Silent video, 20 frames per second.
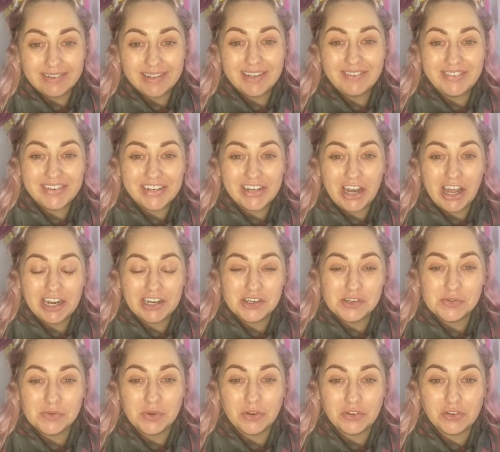If you'd like to
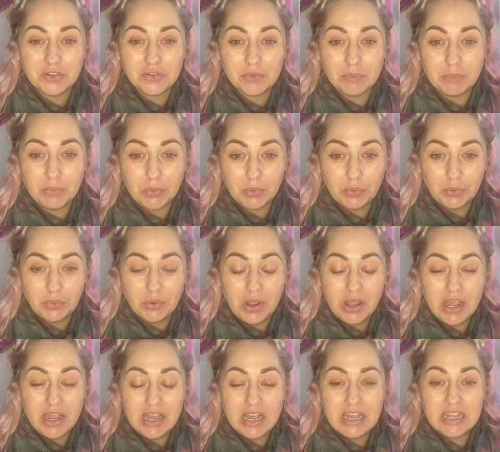watch some more,
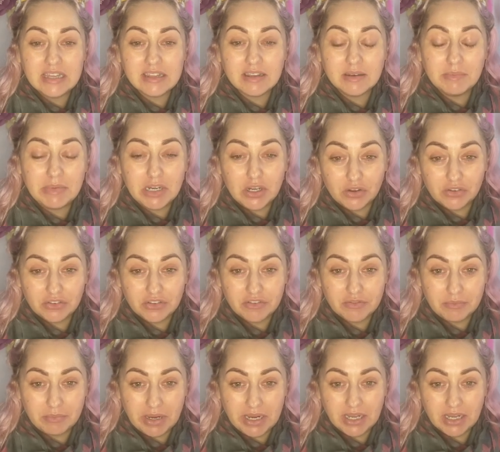there's going to be lots of
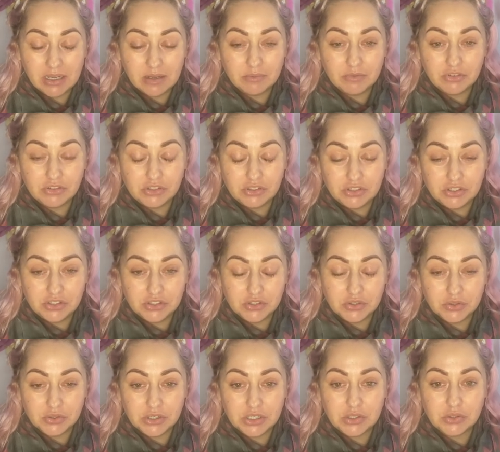makeup
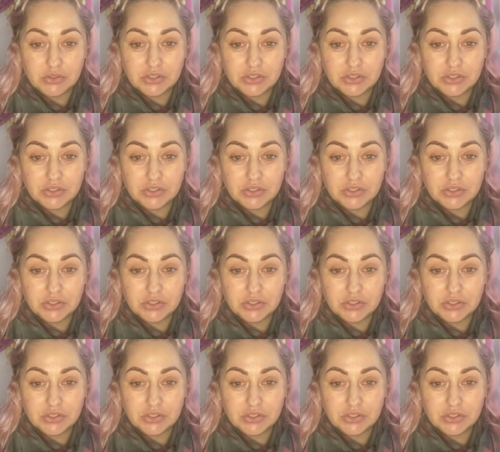tutorials.